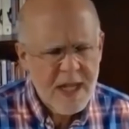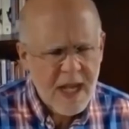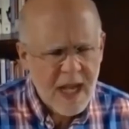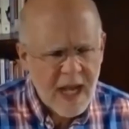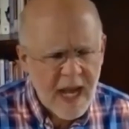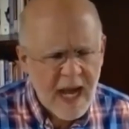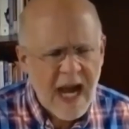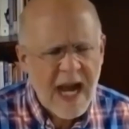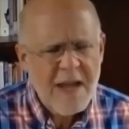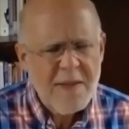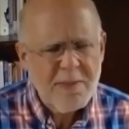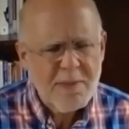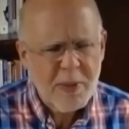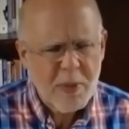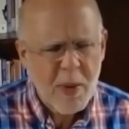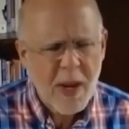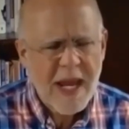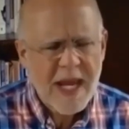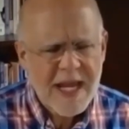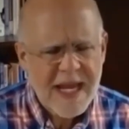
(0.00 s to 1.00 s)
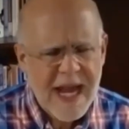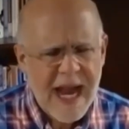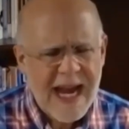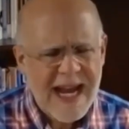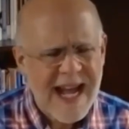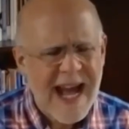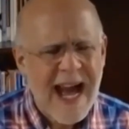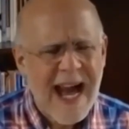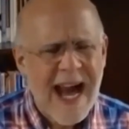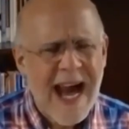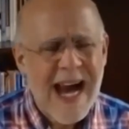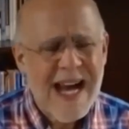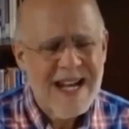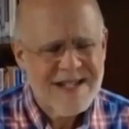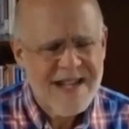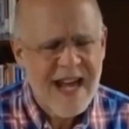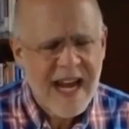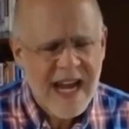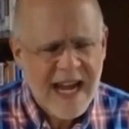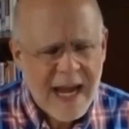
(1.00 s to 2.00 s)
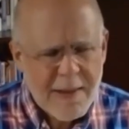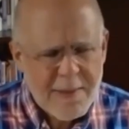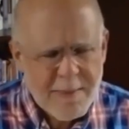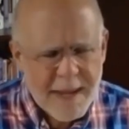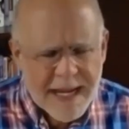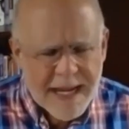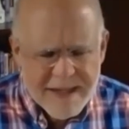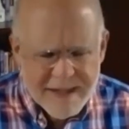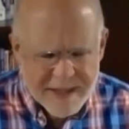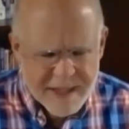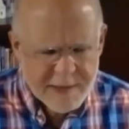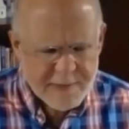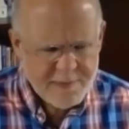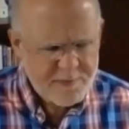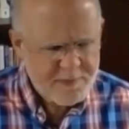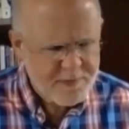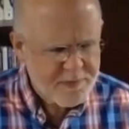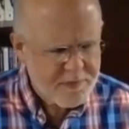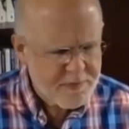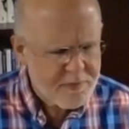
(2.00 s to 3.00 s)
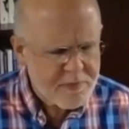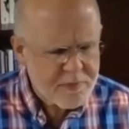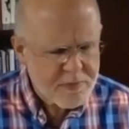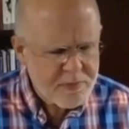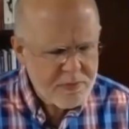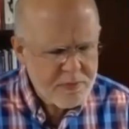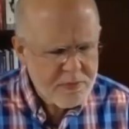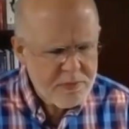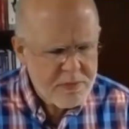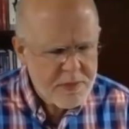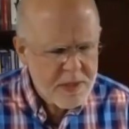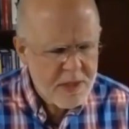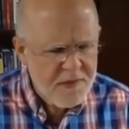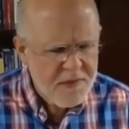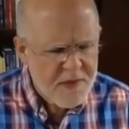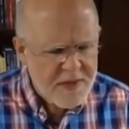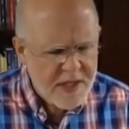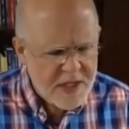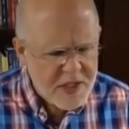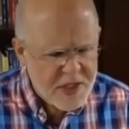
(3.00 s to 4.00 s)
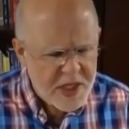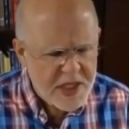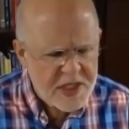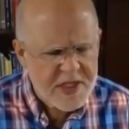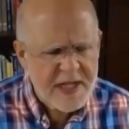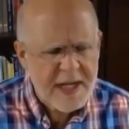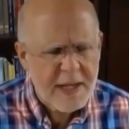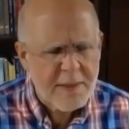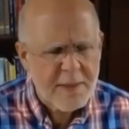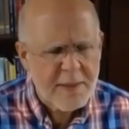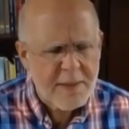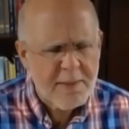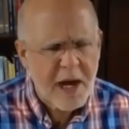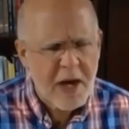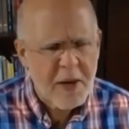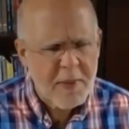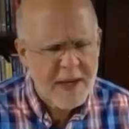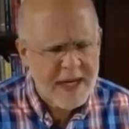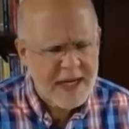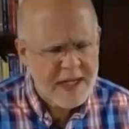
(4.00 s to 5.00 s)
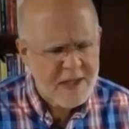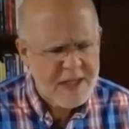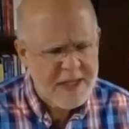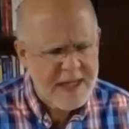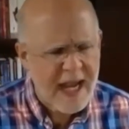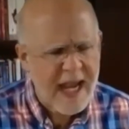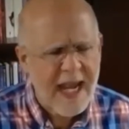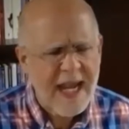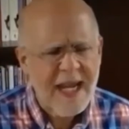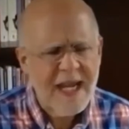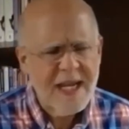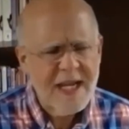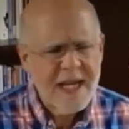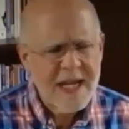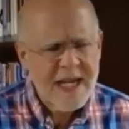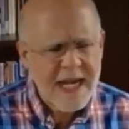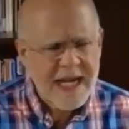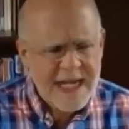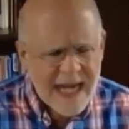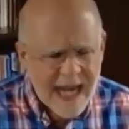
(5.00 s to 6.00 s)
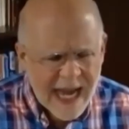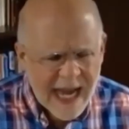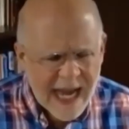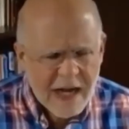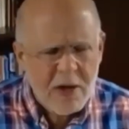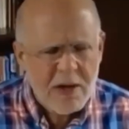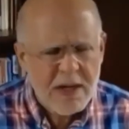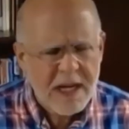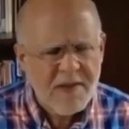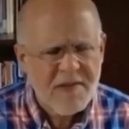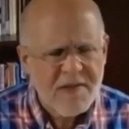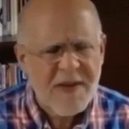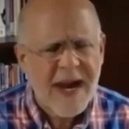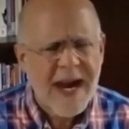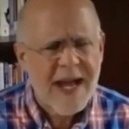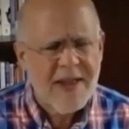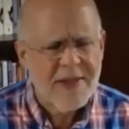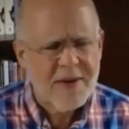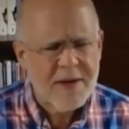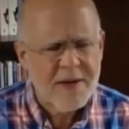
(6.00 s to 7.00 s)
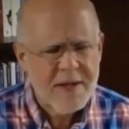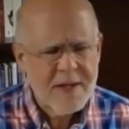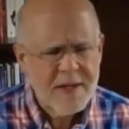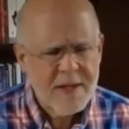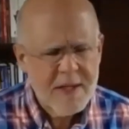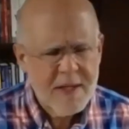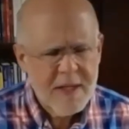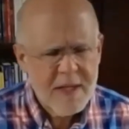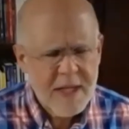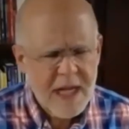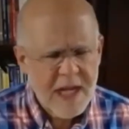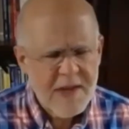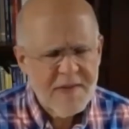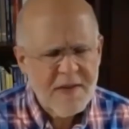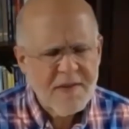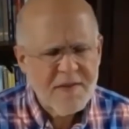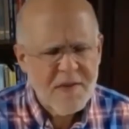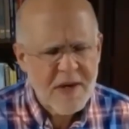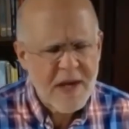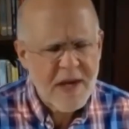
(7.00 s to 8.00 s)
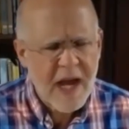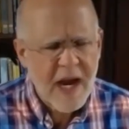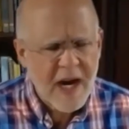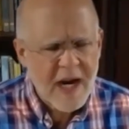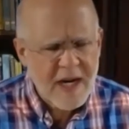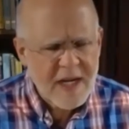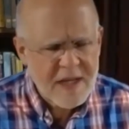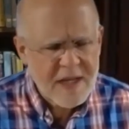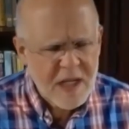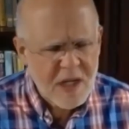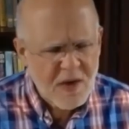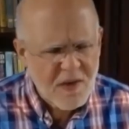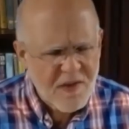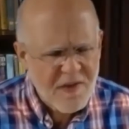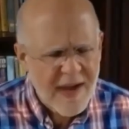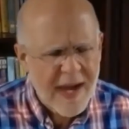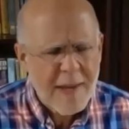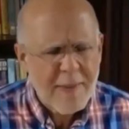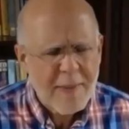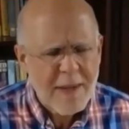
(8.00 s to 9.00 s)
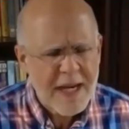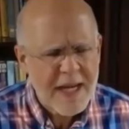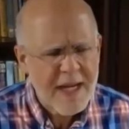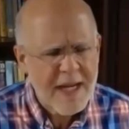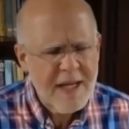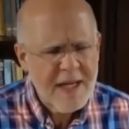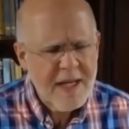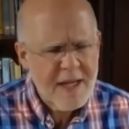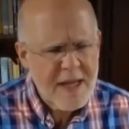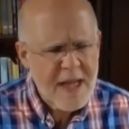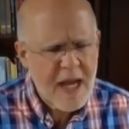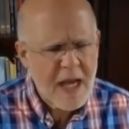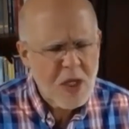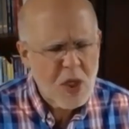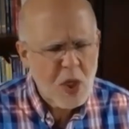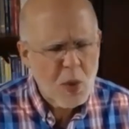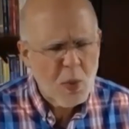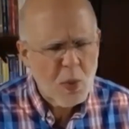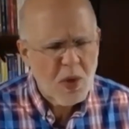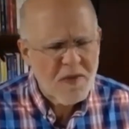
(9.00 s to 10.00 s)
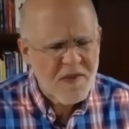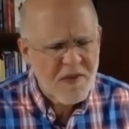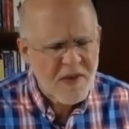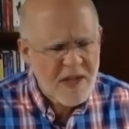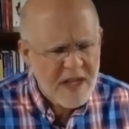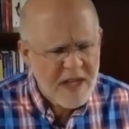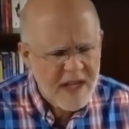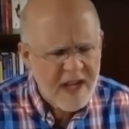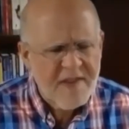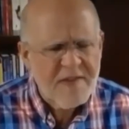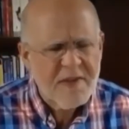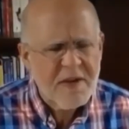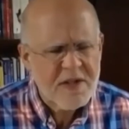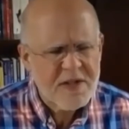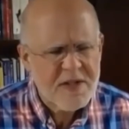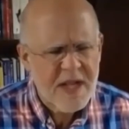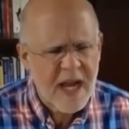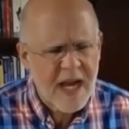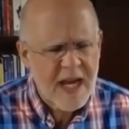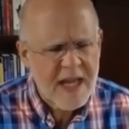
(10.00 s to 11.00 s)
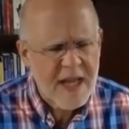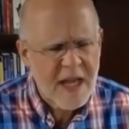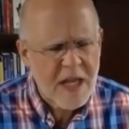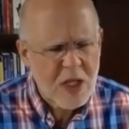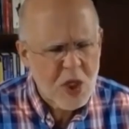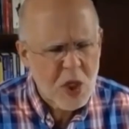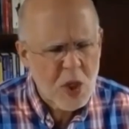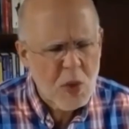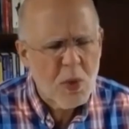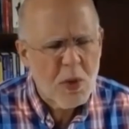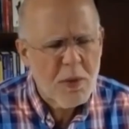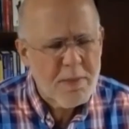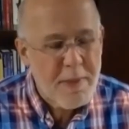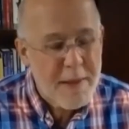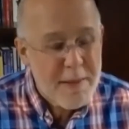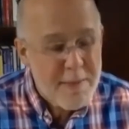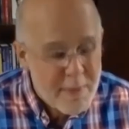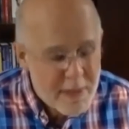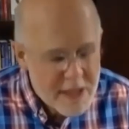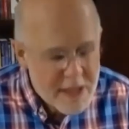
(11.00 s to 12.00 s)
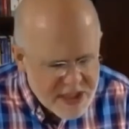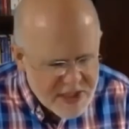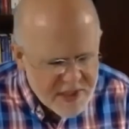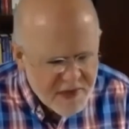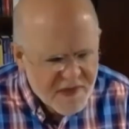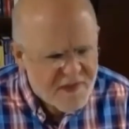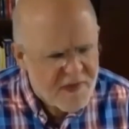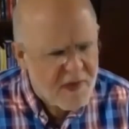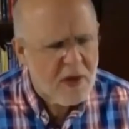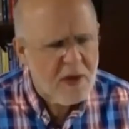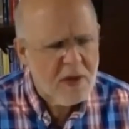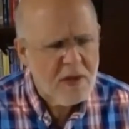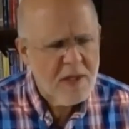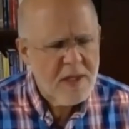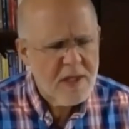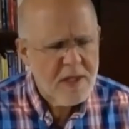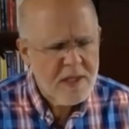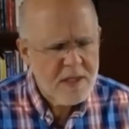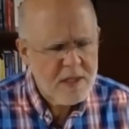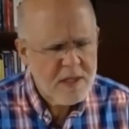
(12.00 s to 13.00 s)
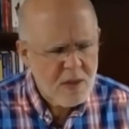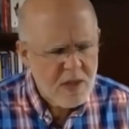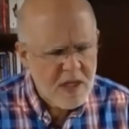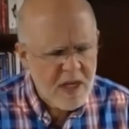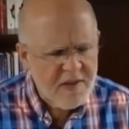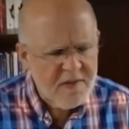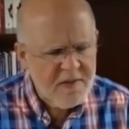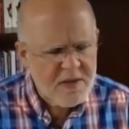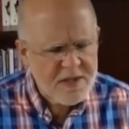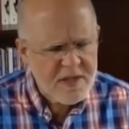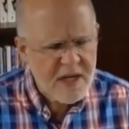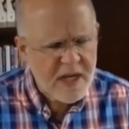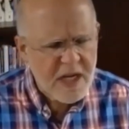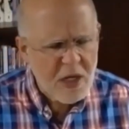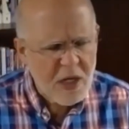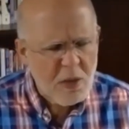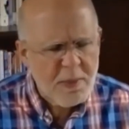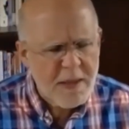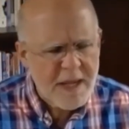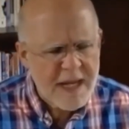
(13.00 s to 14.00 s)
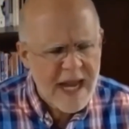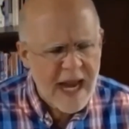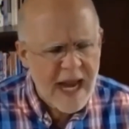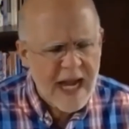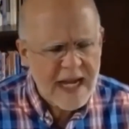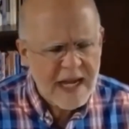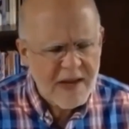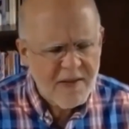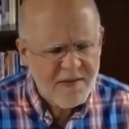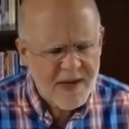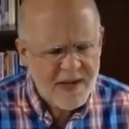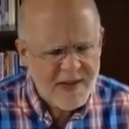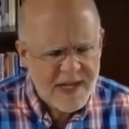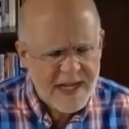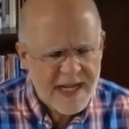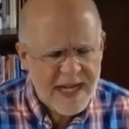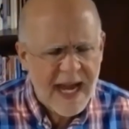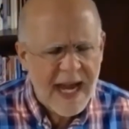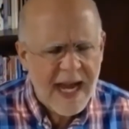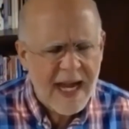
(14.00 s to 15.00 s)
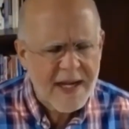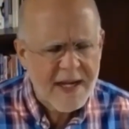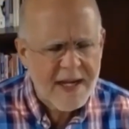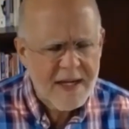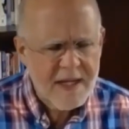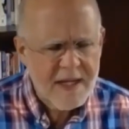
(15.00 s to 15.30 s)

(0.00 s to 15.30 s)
I pray, God, as I lament for the church in America today, in agony, Father, even for our R T O family, that you will forgive us and that you will be merciful to give us a new beginning, Father God.